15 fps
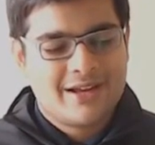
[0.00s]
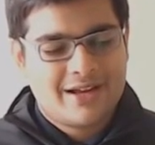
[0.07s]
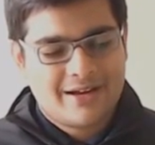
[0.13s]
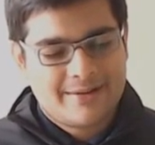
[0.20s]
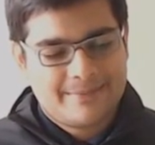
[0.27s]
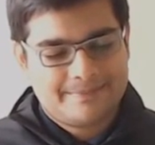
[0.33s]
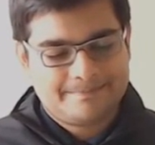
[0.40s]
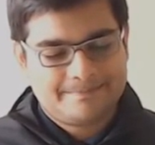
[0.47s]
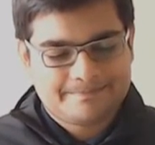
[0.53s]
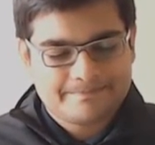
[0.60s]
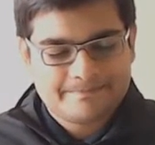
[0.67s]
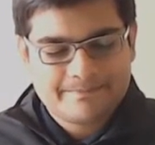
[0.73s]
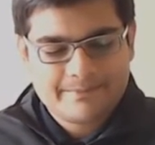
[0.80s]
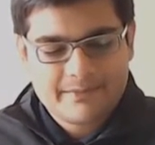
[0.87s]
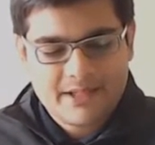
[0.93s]

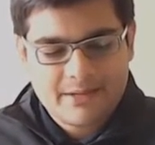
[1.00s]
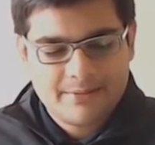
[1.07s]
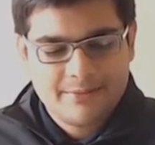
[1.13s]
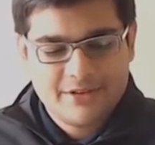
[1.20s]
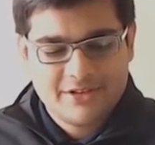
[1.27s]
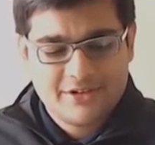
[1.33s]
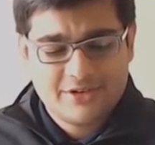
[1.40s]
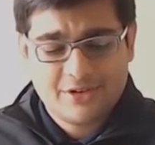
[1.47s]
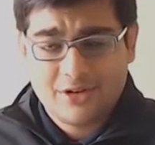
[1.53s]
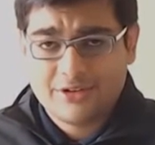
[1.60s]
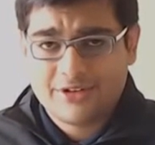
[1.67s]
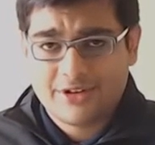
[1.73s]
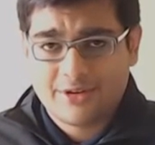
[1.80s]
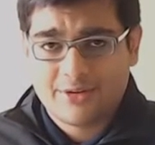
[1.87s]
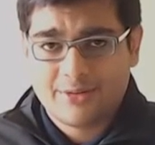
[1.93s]
But there's
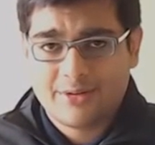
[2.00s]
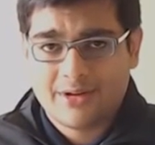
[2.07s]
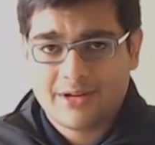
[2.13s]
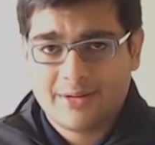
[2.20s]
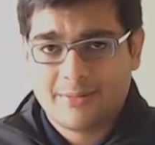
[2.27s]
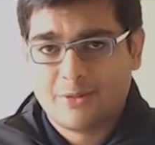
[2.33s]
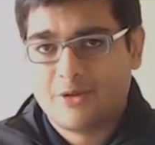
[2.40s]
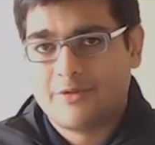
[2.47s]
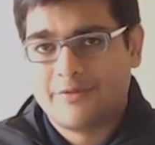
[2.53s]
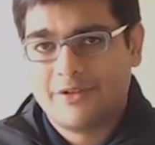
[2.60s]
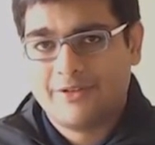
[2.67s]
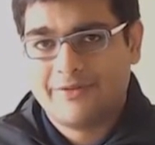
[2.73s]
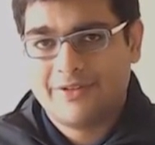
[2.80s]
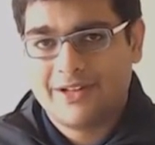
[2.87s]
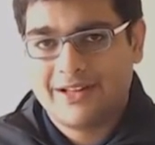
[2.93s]
also a more
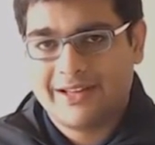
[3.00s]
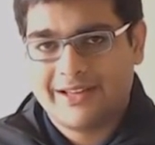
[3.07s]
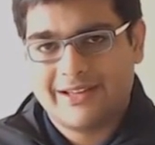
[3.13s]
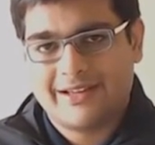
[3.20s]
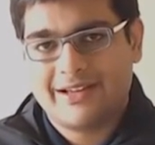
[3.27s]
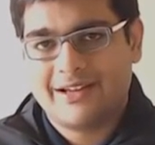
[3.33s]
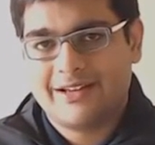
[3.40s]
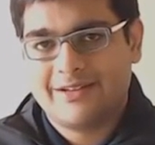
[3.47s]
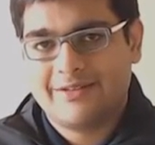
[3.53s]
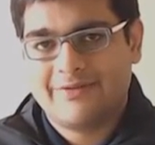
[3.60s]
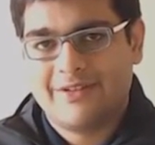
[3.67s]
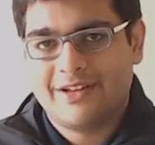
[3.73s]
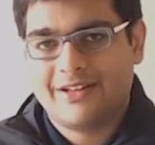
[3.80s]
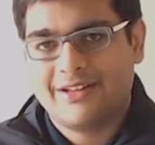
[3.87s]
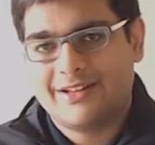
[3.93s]
fulfilling kind of
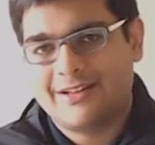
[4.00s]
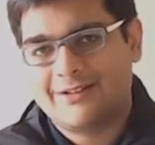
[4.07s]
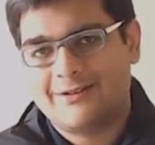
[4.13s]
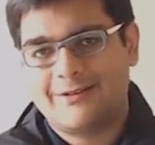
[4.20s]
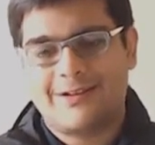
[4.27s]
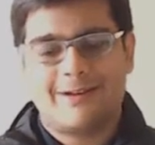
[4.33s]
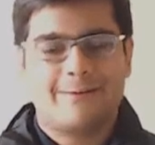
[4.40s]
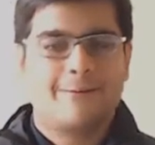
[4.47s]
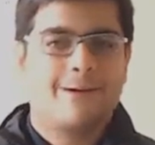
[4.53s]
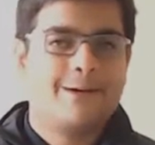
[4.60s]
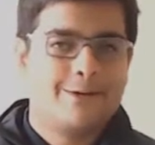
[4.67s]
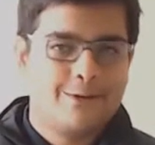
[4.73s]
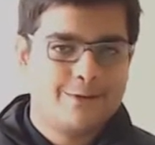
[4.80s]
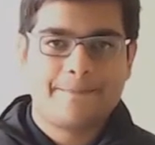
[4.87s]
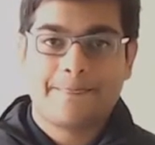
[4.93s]
fun that you get
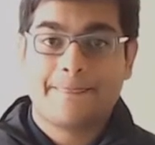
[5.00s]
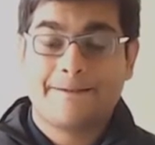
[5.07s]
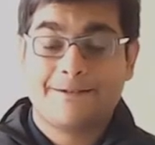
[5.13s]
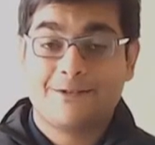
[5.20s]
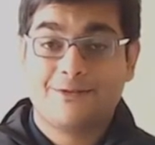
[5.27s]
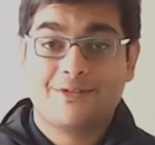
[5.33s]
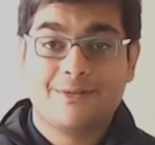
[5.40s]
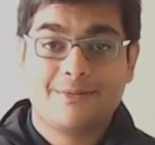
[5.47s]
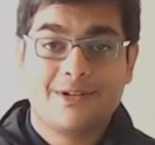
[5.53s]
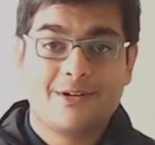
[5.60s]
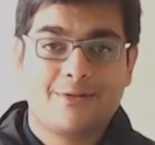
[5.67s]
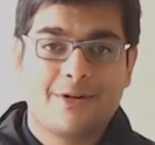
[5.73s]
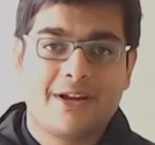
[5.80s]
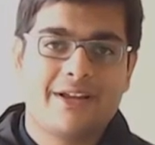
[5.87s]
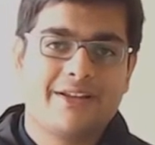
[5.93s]
when you do
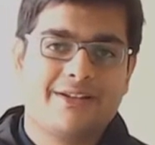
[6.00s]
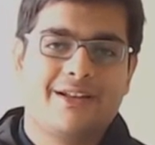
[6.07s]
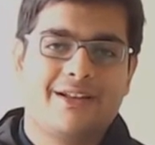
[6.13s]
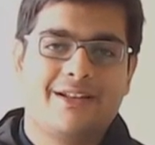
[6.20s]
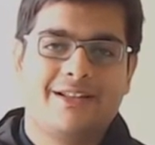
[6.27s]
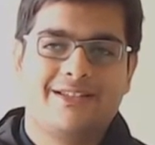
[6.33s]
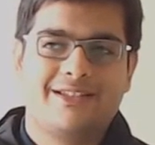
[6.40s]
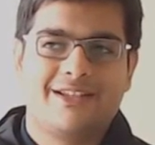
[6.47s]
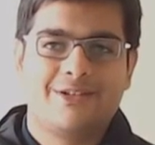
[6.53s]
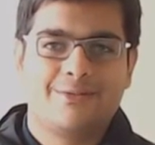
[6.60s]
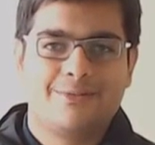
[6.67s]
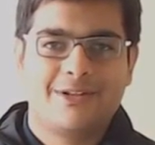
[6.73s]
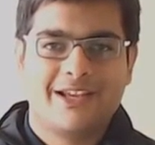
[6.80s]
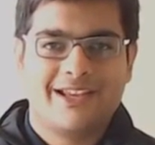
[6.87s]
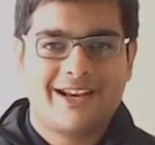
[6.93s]
something great. Let's say
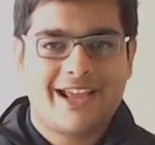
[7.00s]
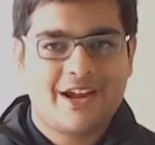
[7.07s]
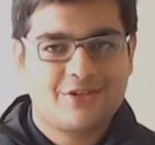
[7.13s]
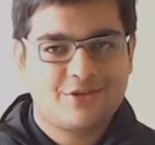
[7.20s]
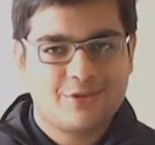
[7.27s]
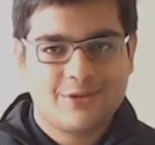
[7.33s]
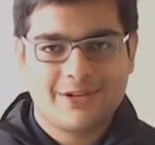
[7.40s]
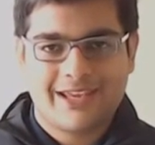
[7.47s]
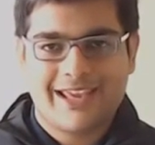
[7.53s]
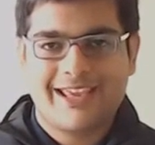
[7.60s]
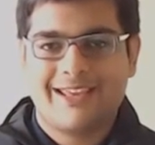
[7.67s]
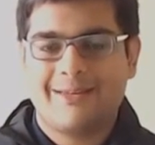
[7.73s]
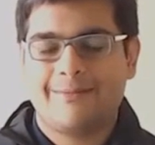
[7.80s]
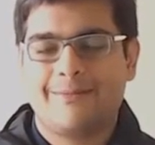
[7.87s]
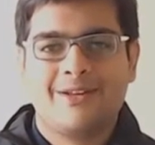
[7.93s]
you play an actual
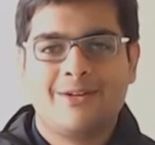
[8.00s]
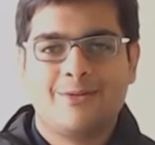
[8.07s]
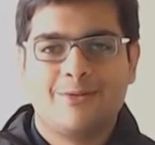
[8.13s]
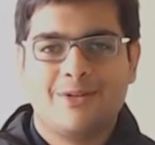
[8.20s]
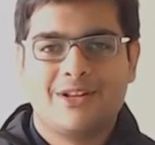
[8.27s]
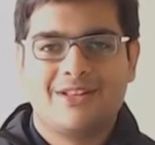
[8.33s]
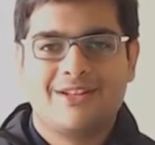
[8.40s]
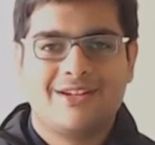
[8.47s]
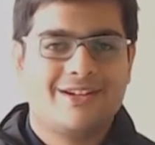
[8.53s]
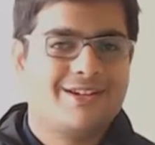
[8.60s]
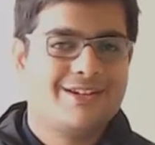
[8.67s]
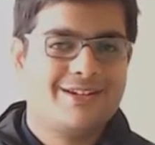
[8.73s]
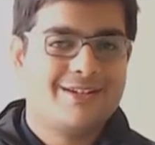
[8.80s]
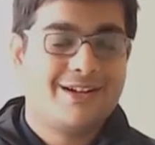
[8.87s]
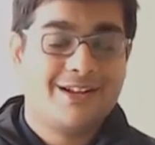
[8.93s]
game with
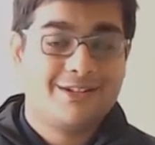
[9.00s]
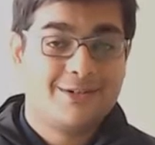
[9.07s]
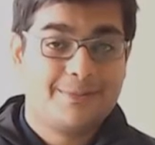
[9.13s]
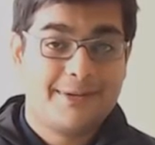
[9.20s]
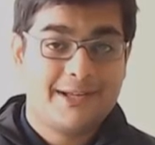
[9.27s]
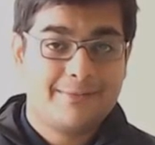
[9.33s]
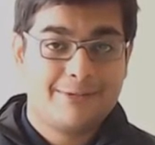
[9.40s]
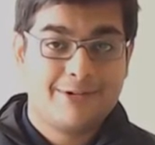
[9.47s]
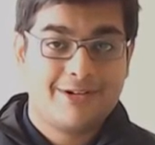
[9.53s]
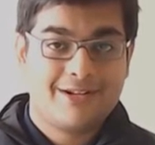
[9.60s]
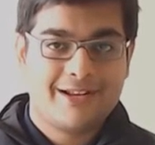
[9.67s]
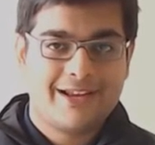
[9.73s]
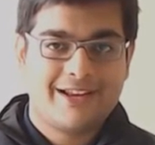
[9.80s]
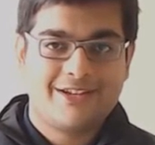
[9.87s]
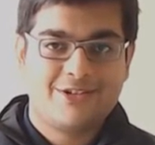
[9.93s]
other
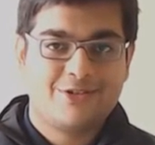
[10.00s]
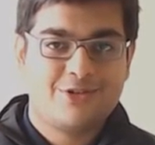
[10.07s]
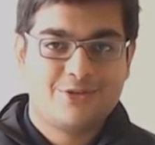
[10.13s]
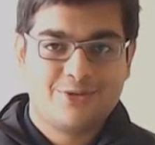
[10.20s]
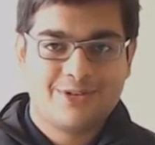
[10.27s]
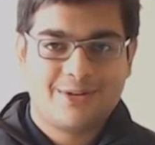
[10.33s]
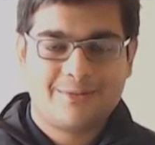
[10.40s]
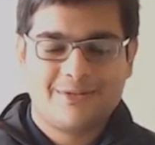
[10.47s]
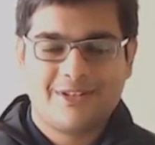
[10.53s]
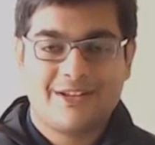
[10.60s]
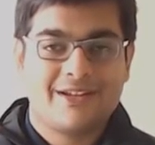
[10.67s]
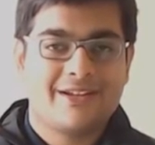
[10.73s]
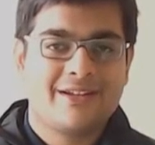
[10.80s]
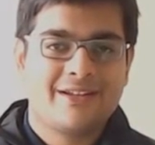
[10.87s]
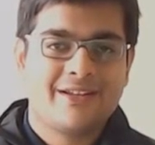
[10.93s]
people and you do
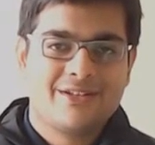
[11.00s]
something.